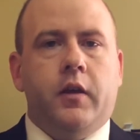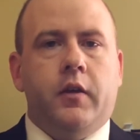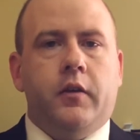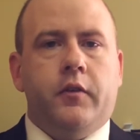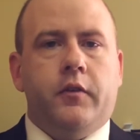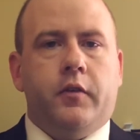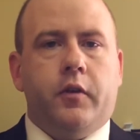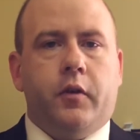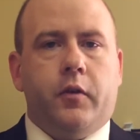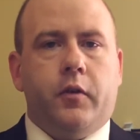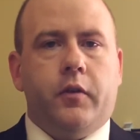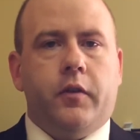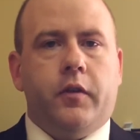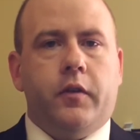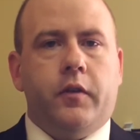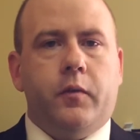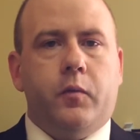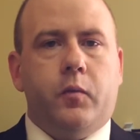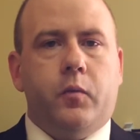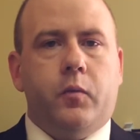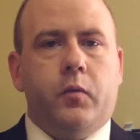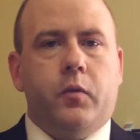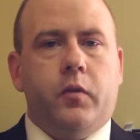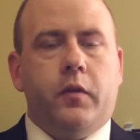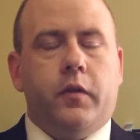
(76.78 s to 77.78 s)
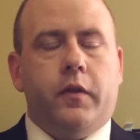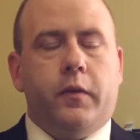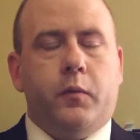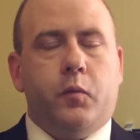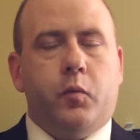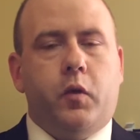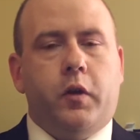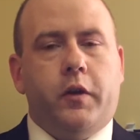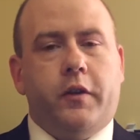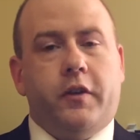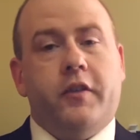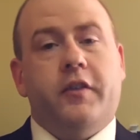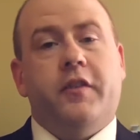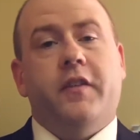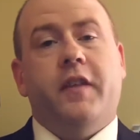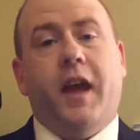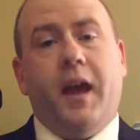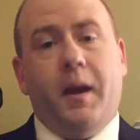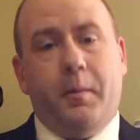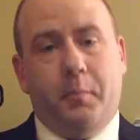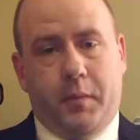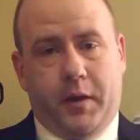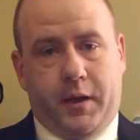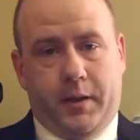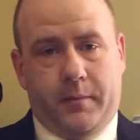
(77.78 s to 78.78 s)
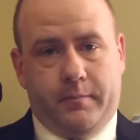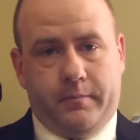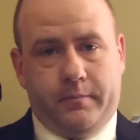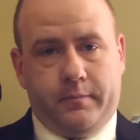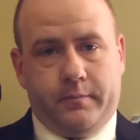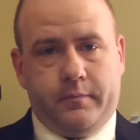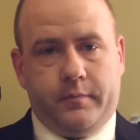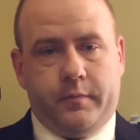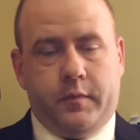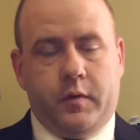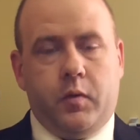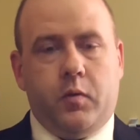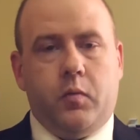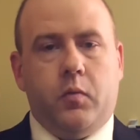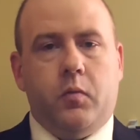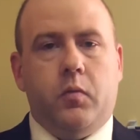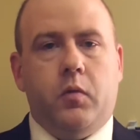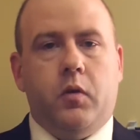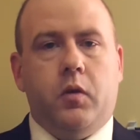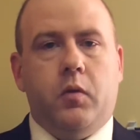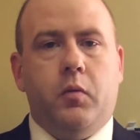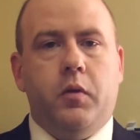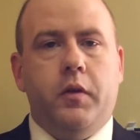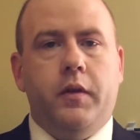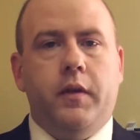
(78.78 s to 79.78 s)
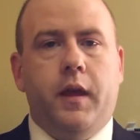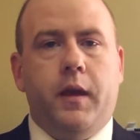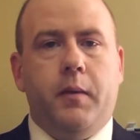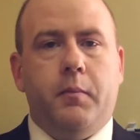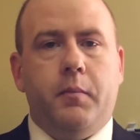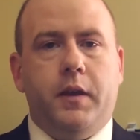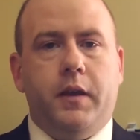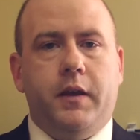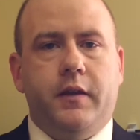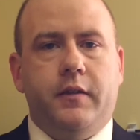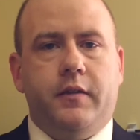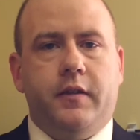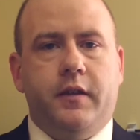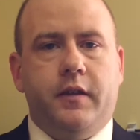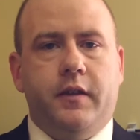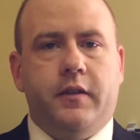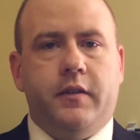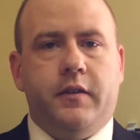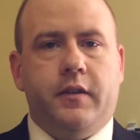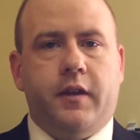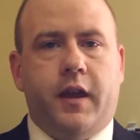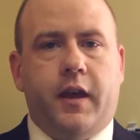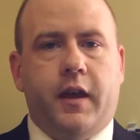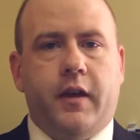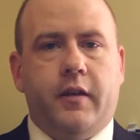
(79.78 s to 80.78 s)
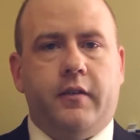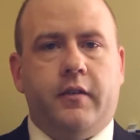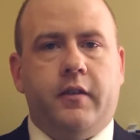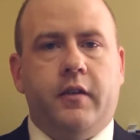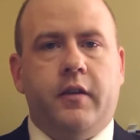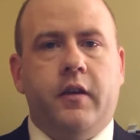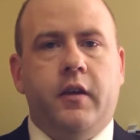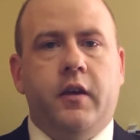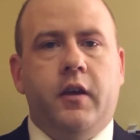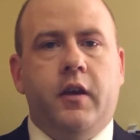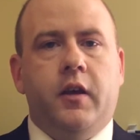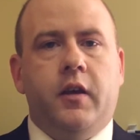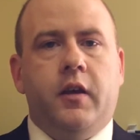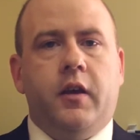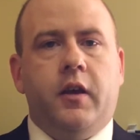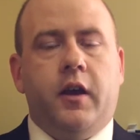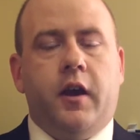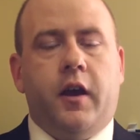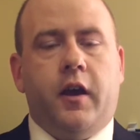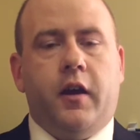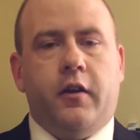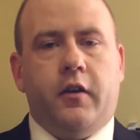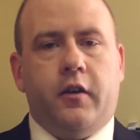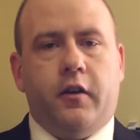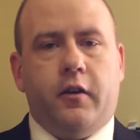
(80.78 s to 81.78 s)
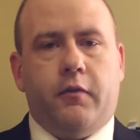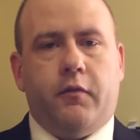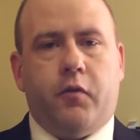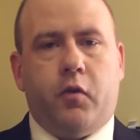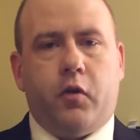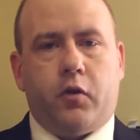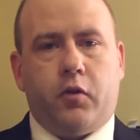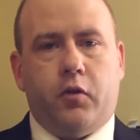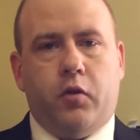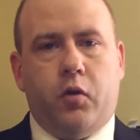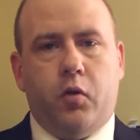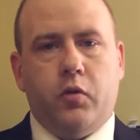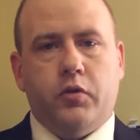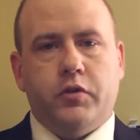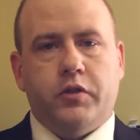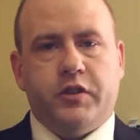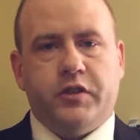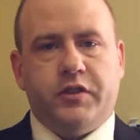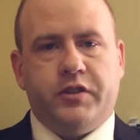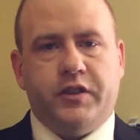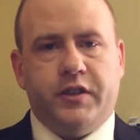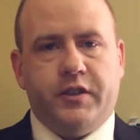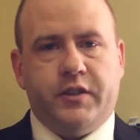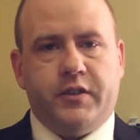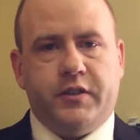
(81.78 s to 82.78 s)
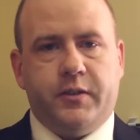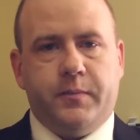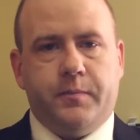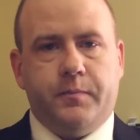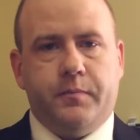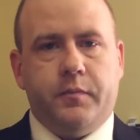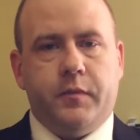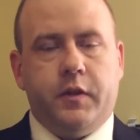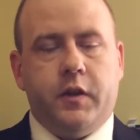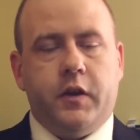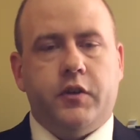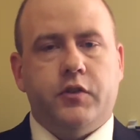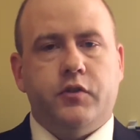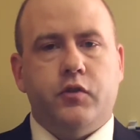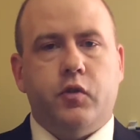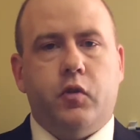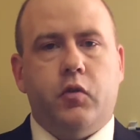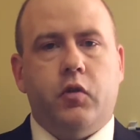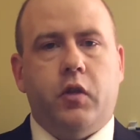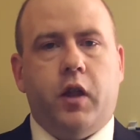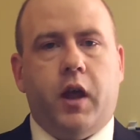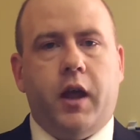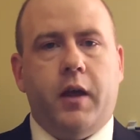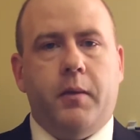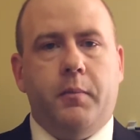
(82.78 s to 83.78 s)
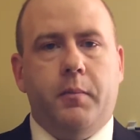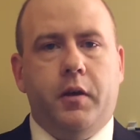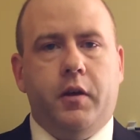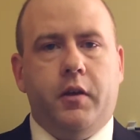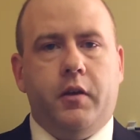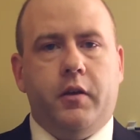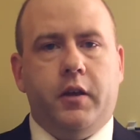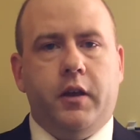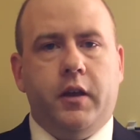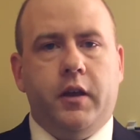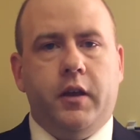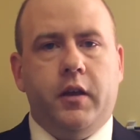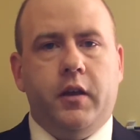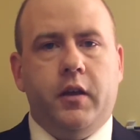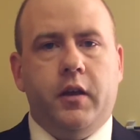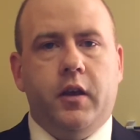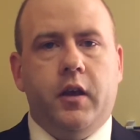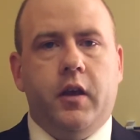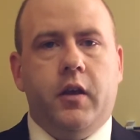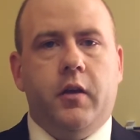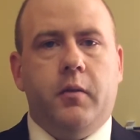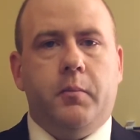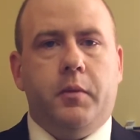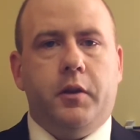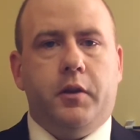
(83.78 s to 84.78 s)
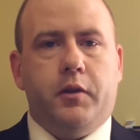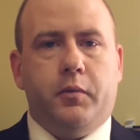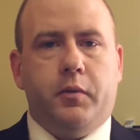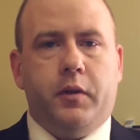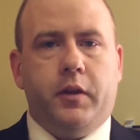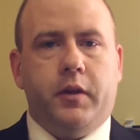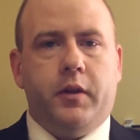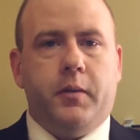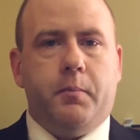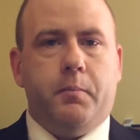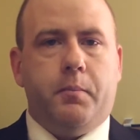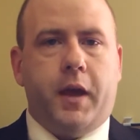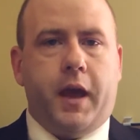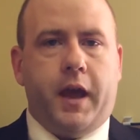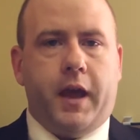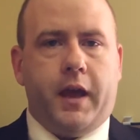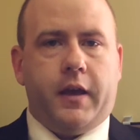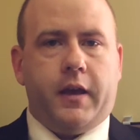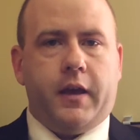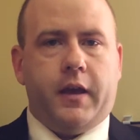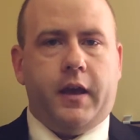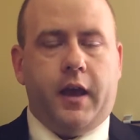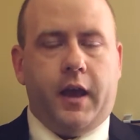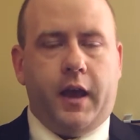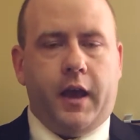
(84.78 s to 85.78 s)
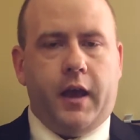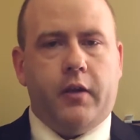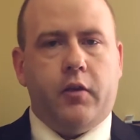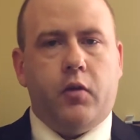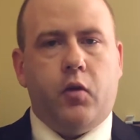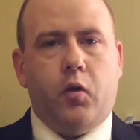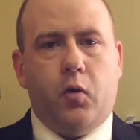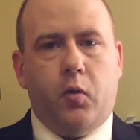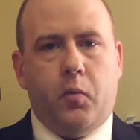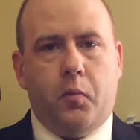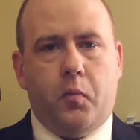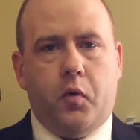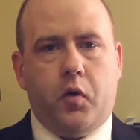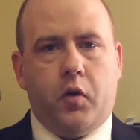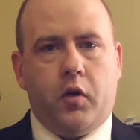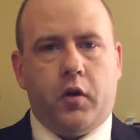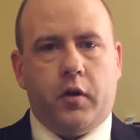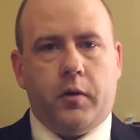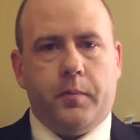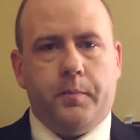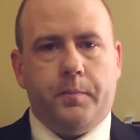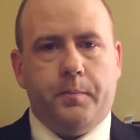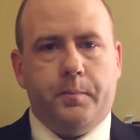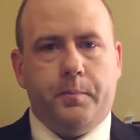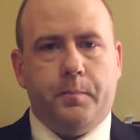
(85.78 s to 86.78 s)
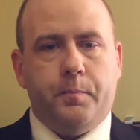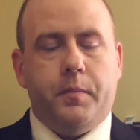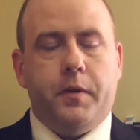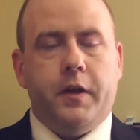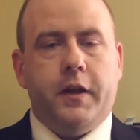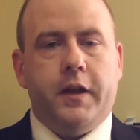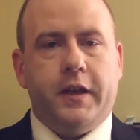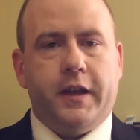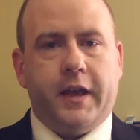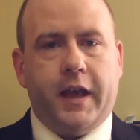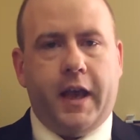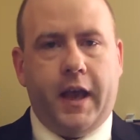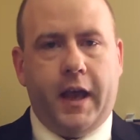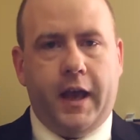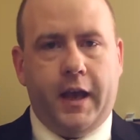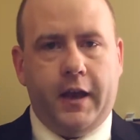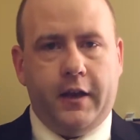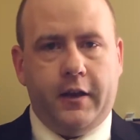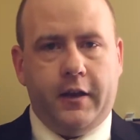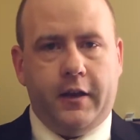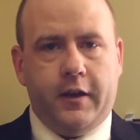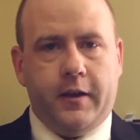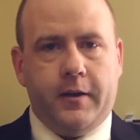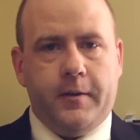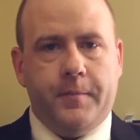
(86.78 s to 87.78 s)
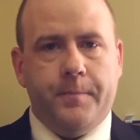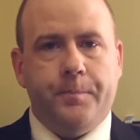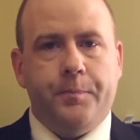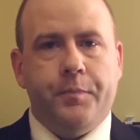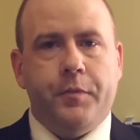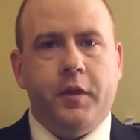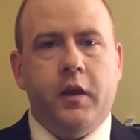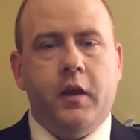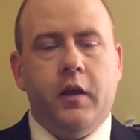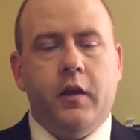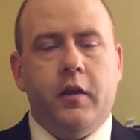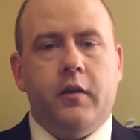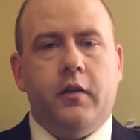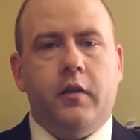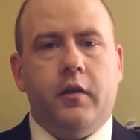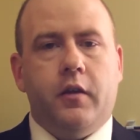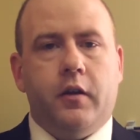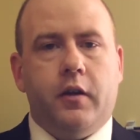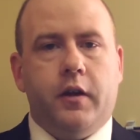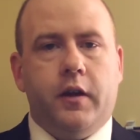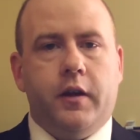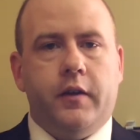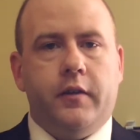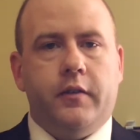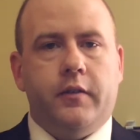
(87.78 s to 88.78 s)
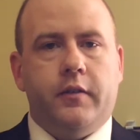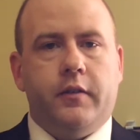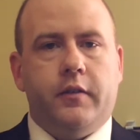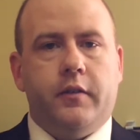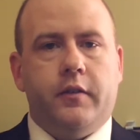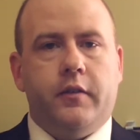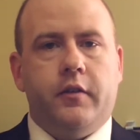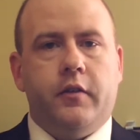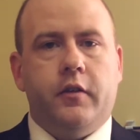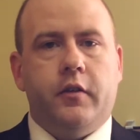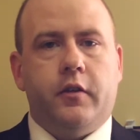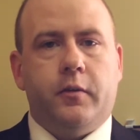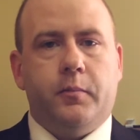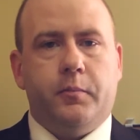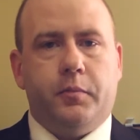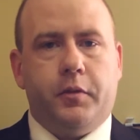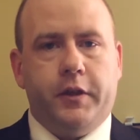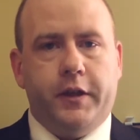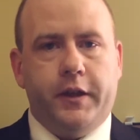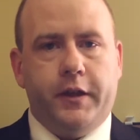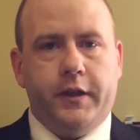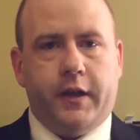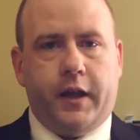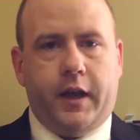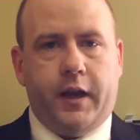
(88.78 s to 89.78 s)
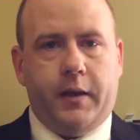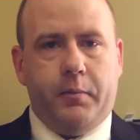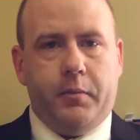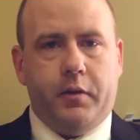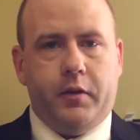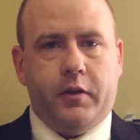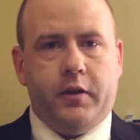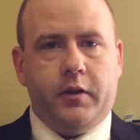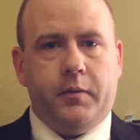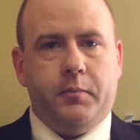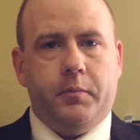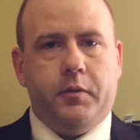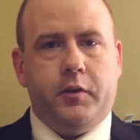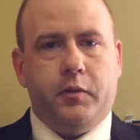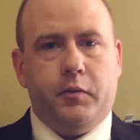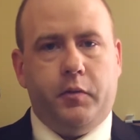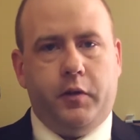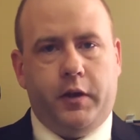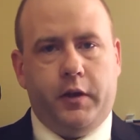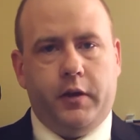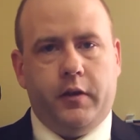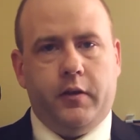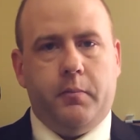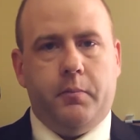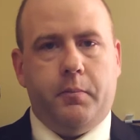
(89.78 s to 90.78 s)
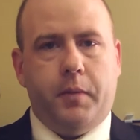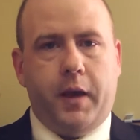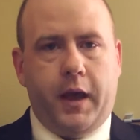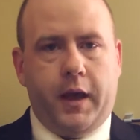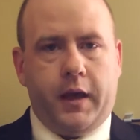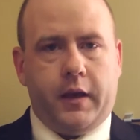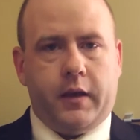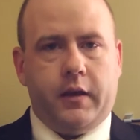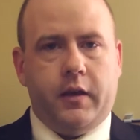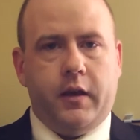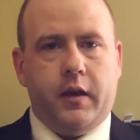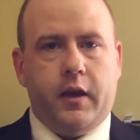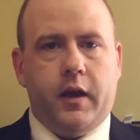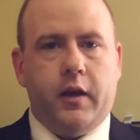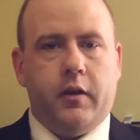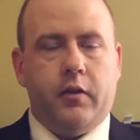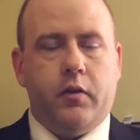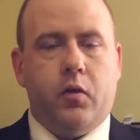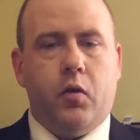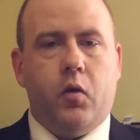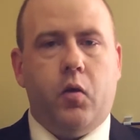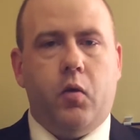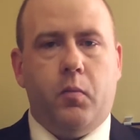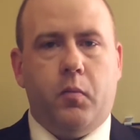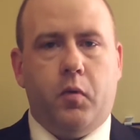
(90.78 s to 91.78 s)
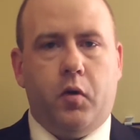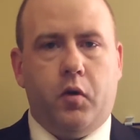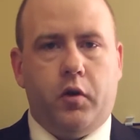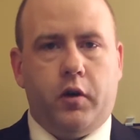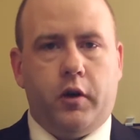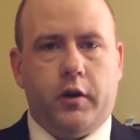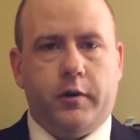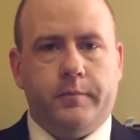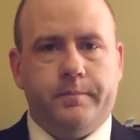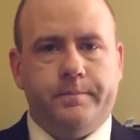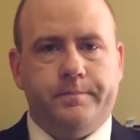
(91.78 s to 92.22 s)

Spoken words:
So what does that mean? Well, what that means is that under a foreclosure system, there's no liability between the bank and the homeowner. But in Canada, there is complete liability between the bank and the homeowner.